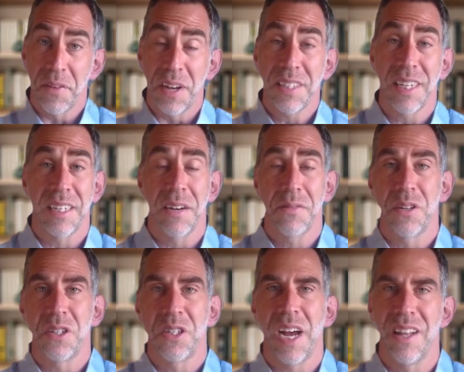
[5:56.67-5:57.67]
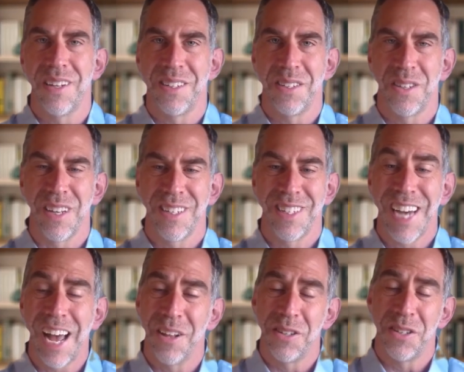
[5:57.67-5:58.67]
facing different
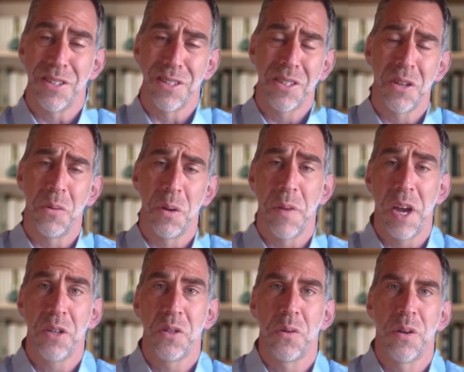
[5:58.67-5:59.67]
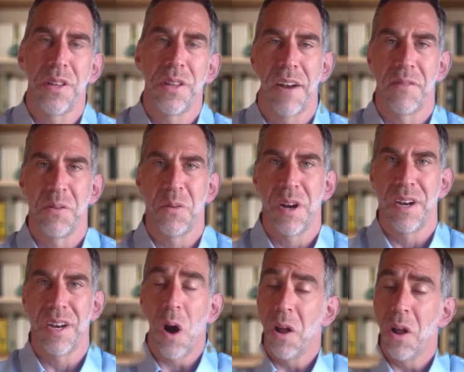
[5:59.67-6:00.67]
challenges. And so we make sure that everyone,
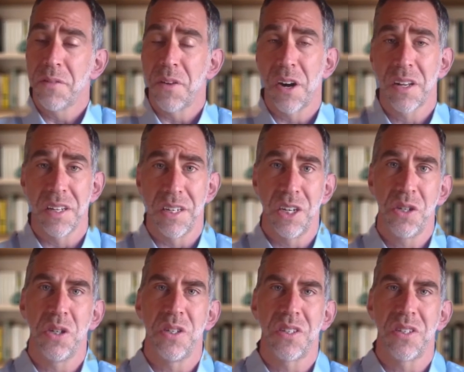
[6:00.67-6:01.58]
all of our clinicians